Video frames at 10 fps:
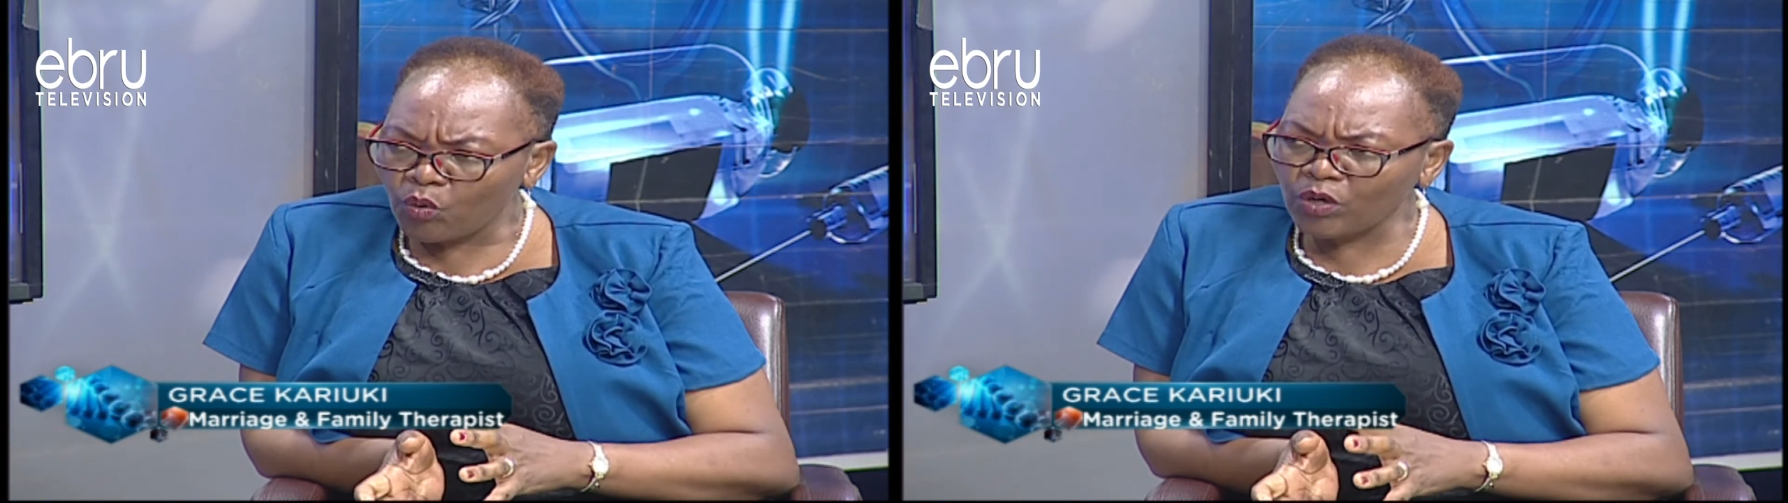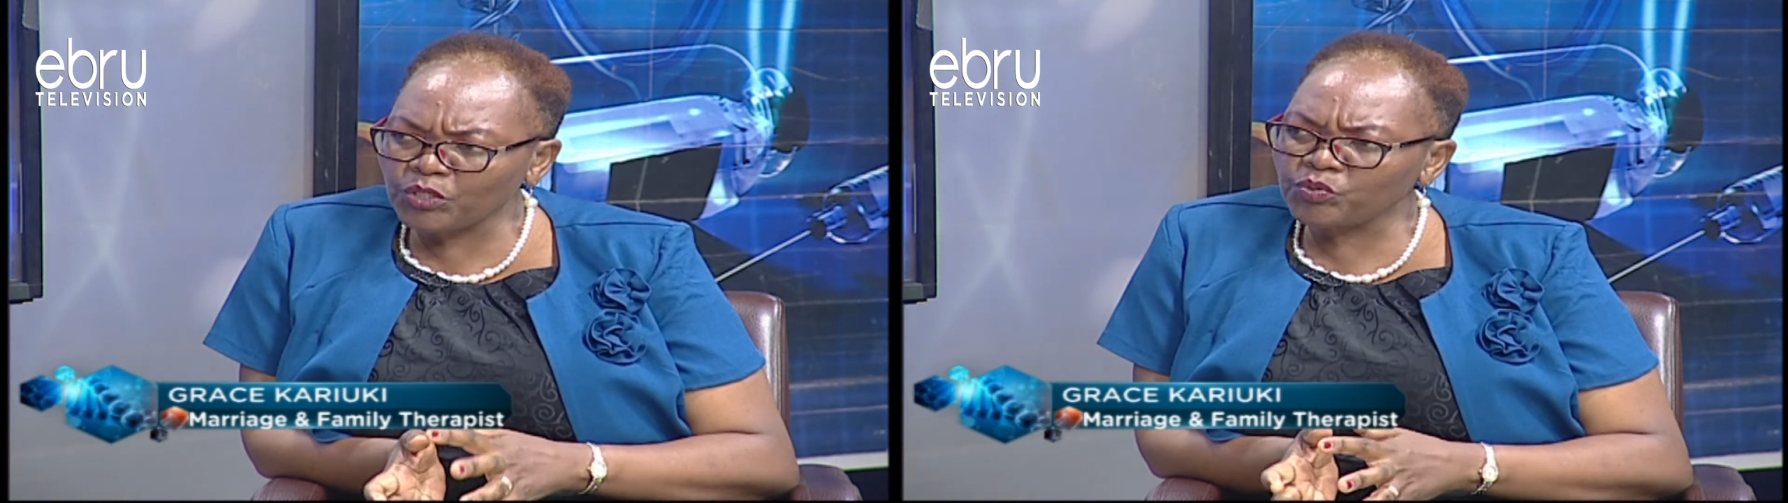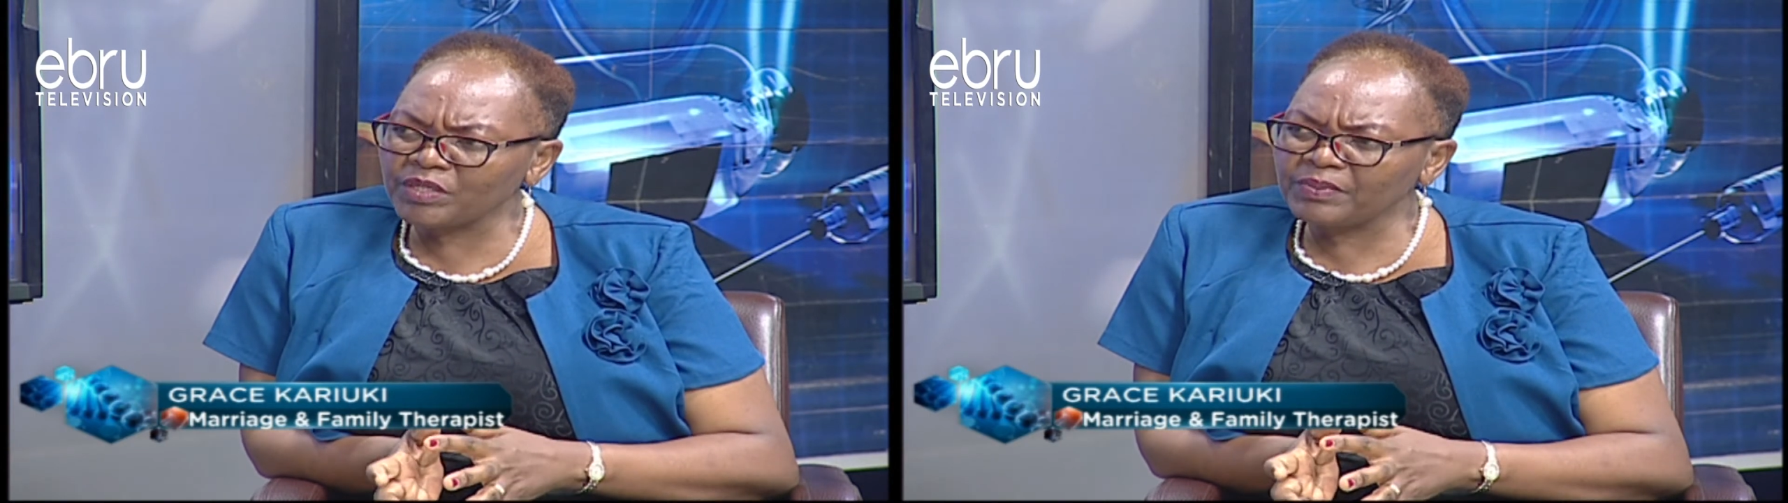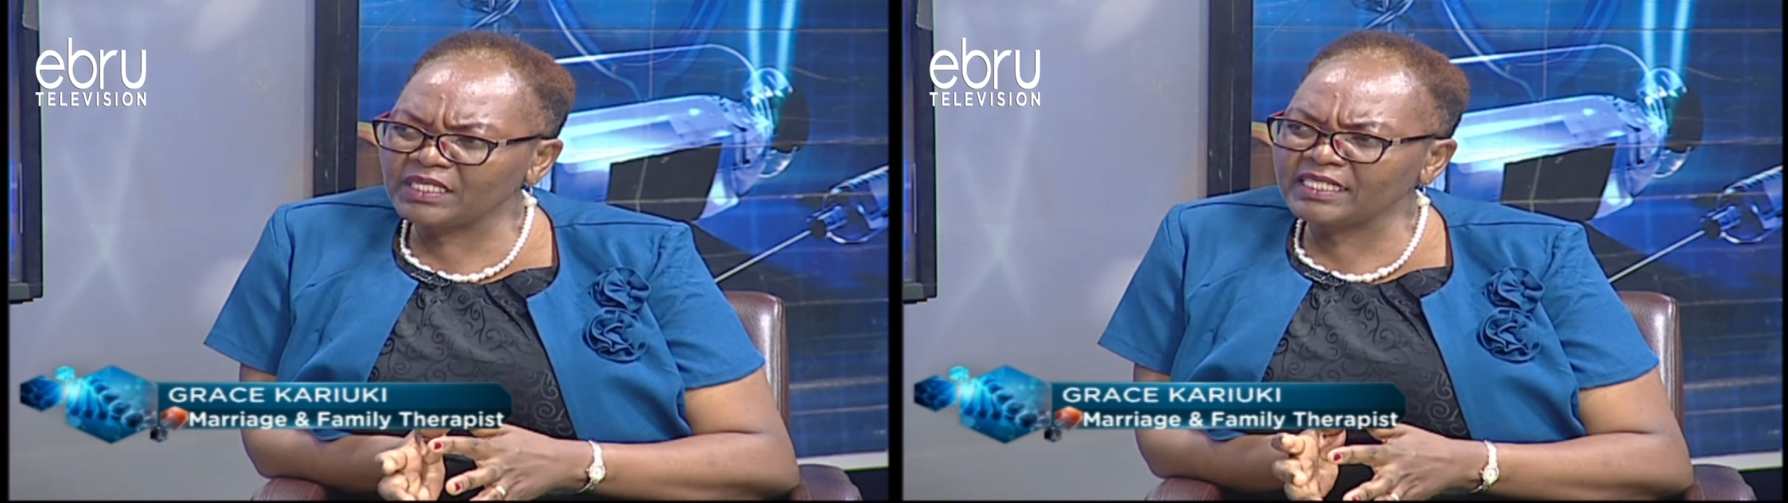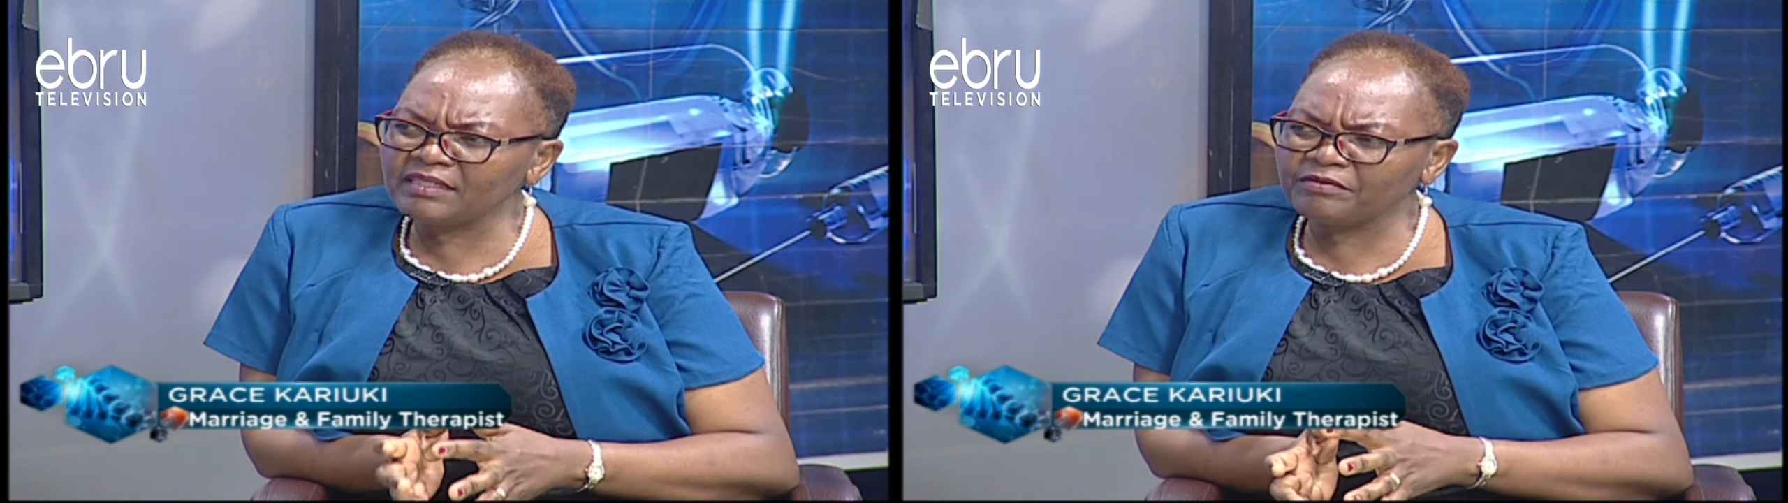what we
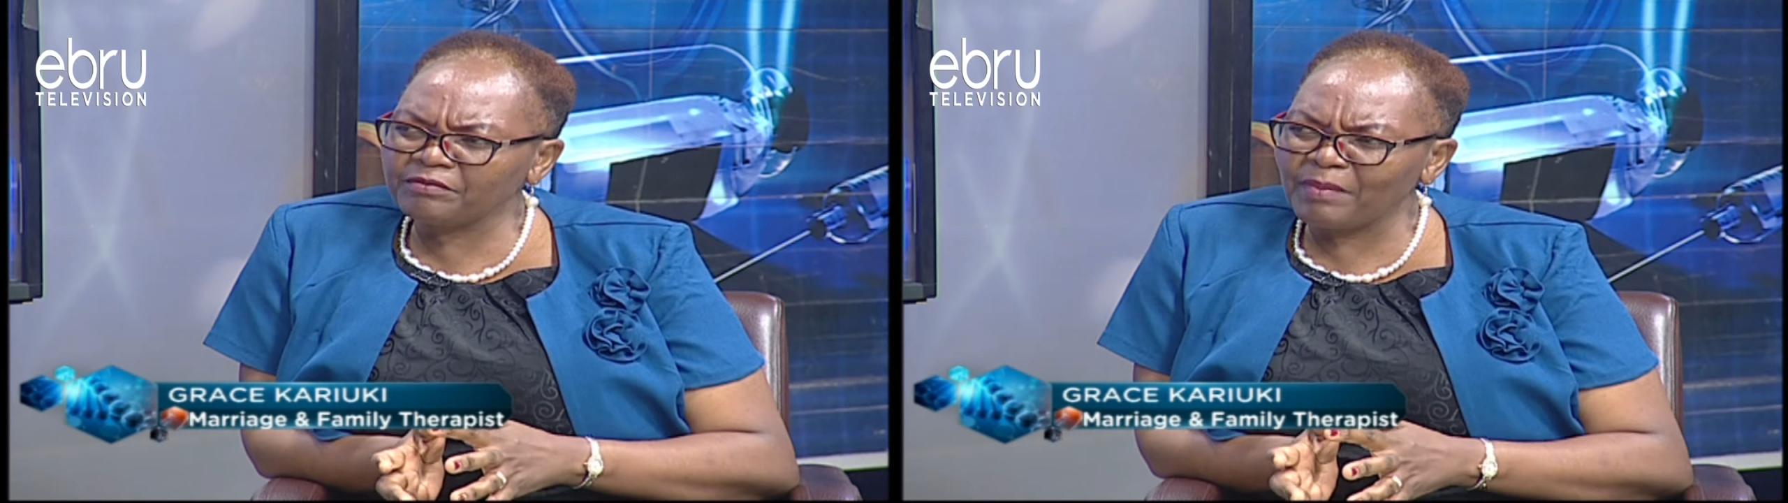believe